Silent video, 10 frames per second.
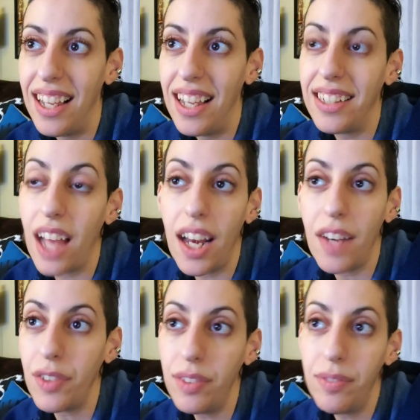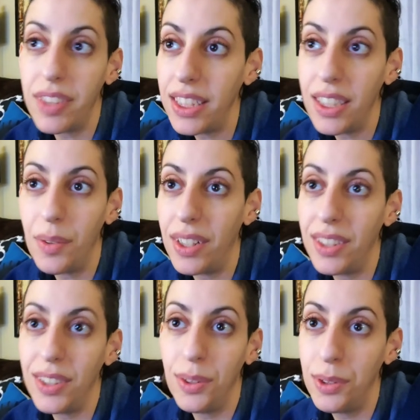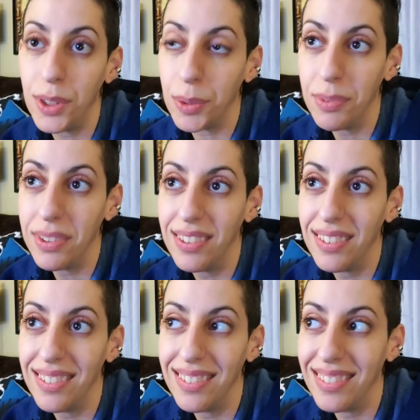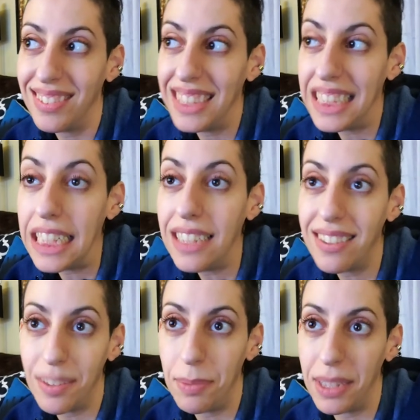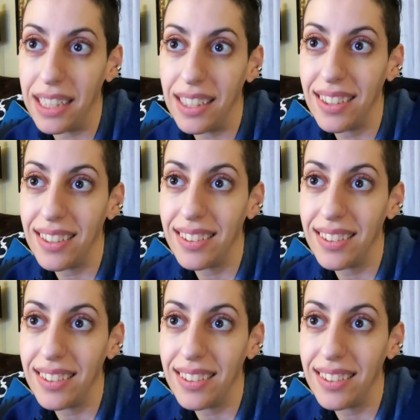not every video on YouTube needs to be